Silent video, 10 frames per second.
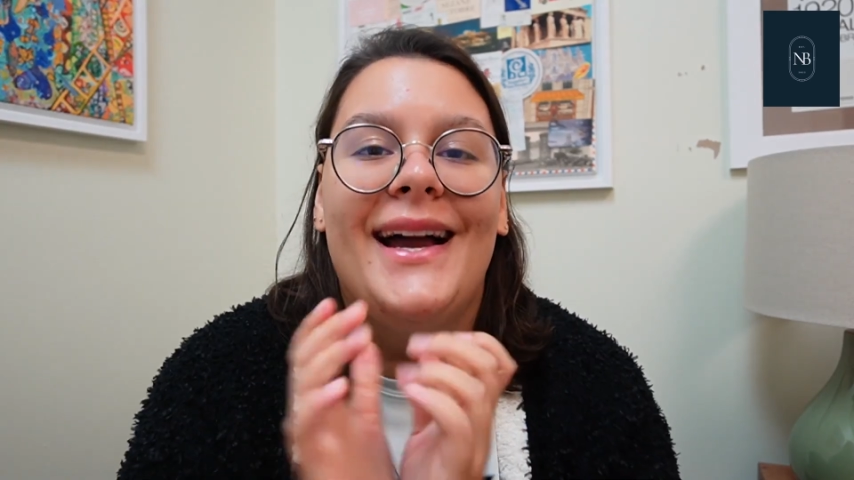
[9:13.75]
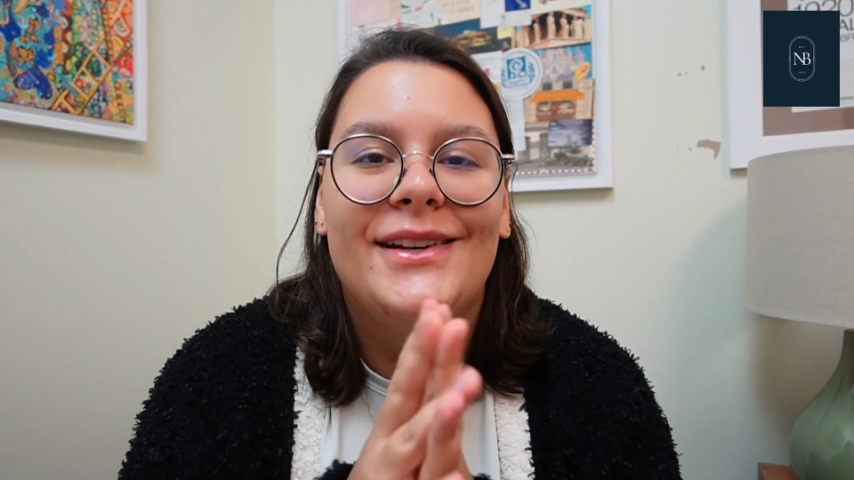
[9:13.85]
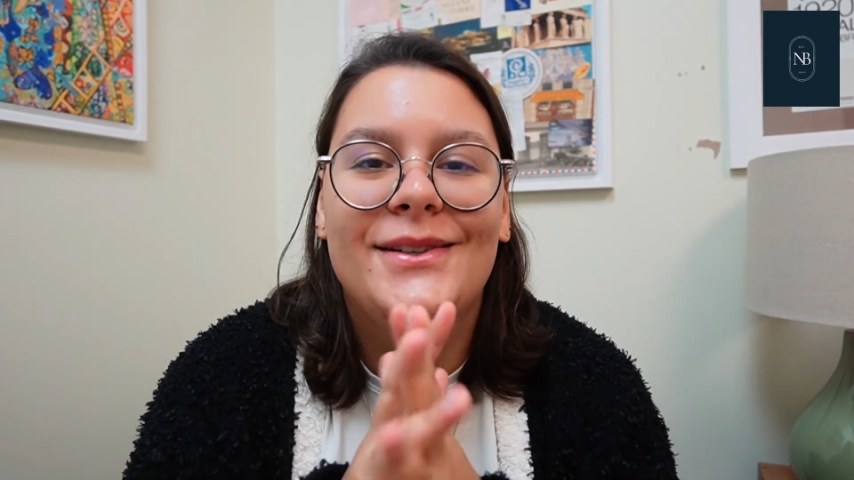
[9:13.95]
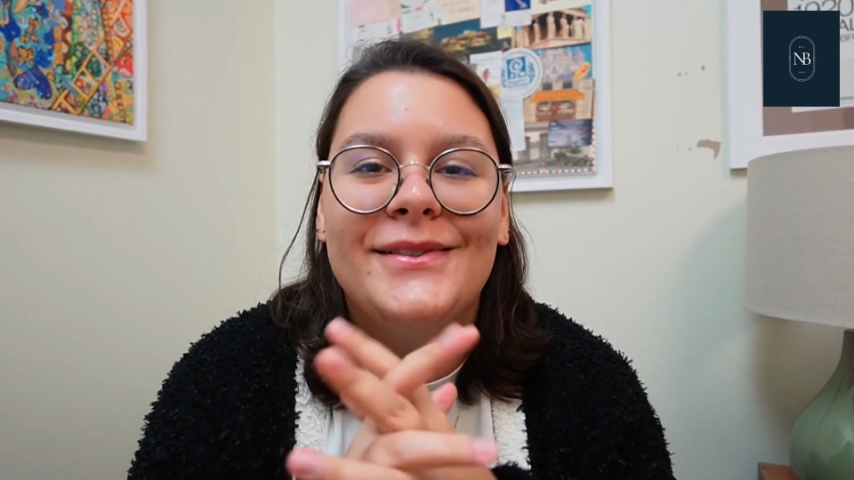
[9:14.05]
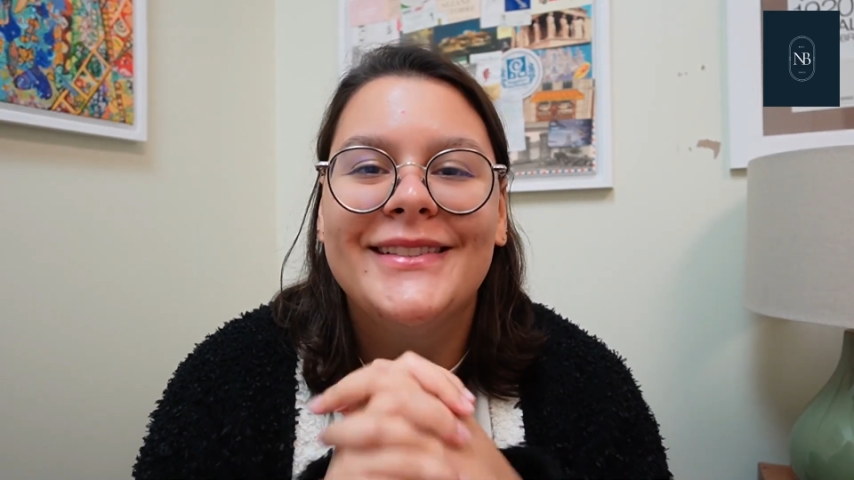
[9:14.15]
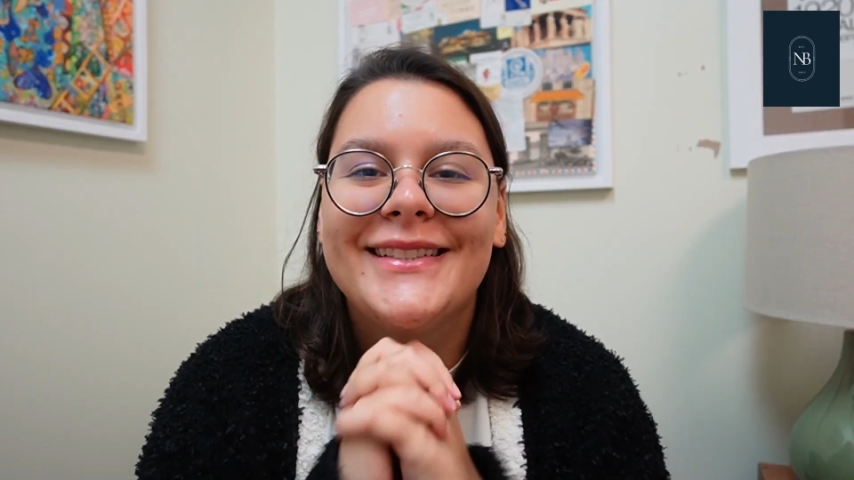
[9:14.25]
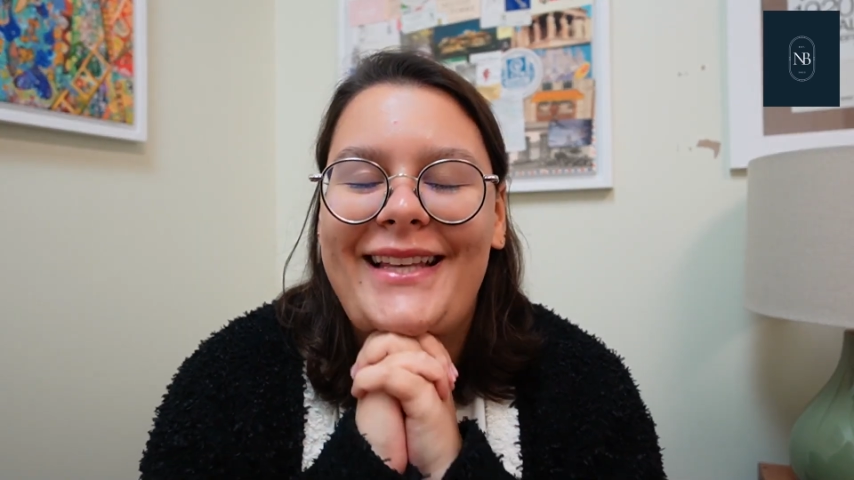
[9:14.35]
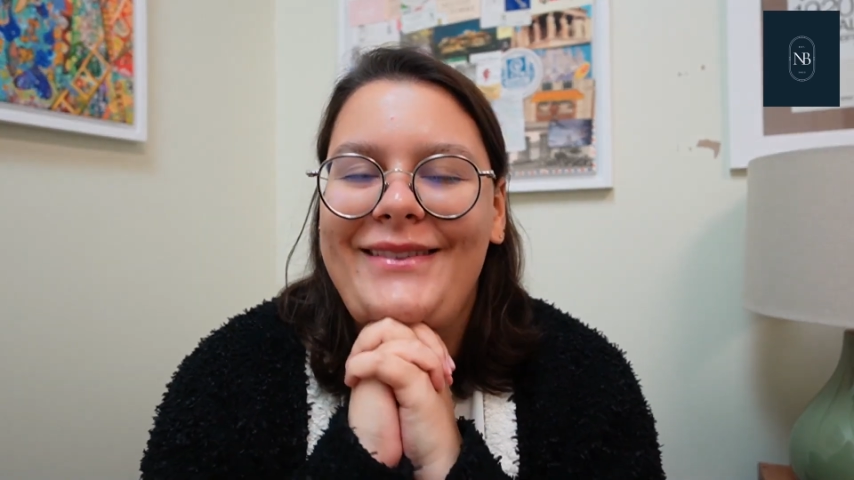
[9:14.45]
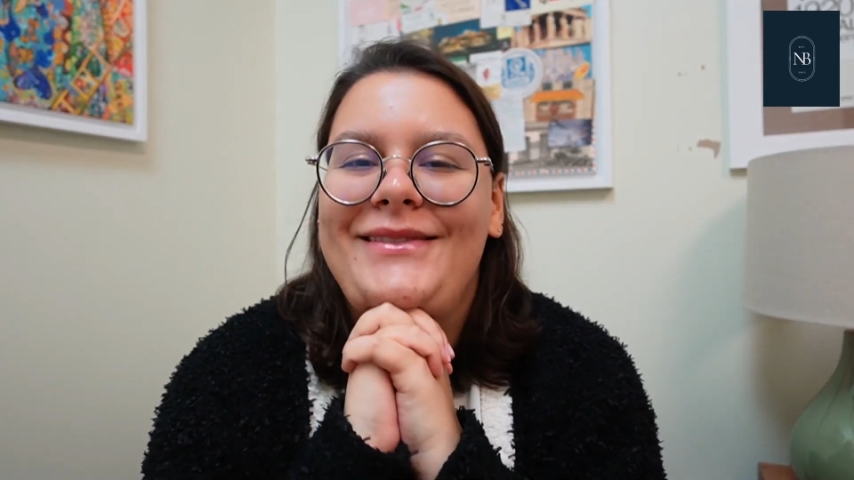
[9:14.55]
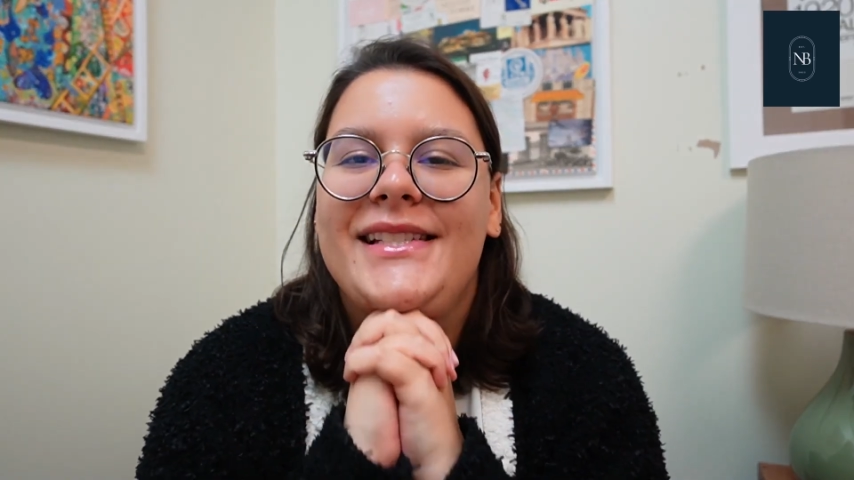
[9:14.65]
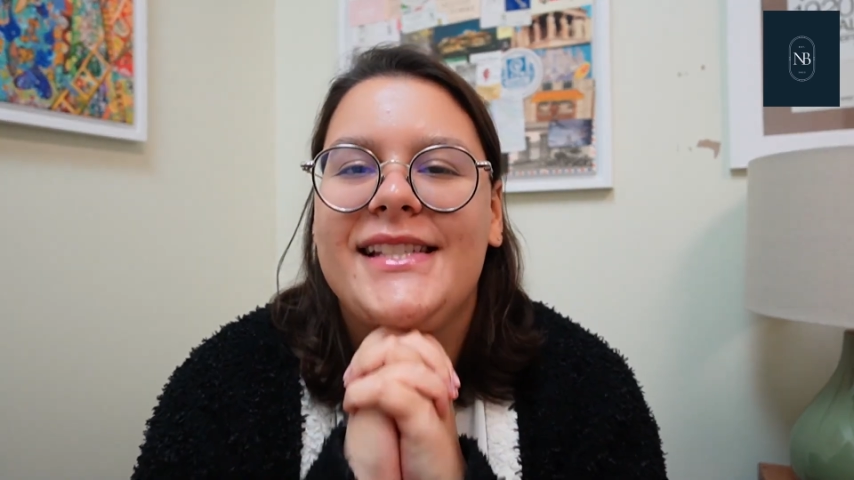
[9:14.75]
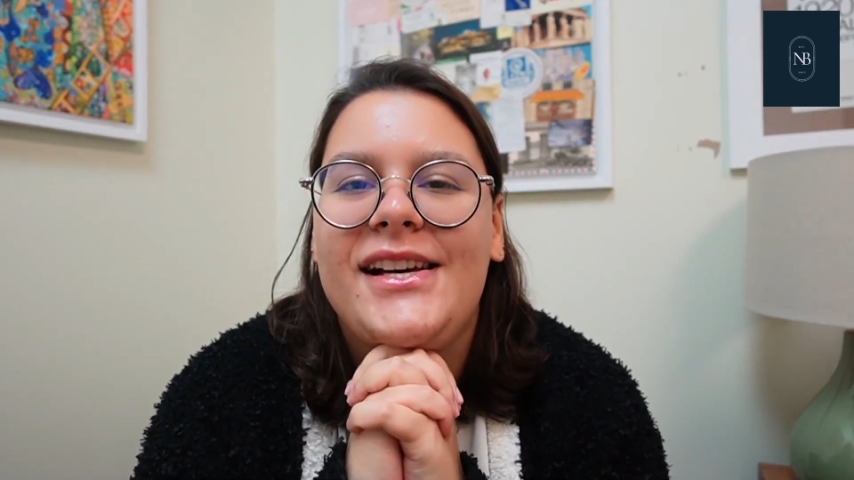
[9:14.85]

I know that was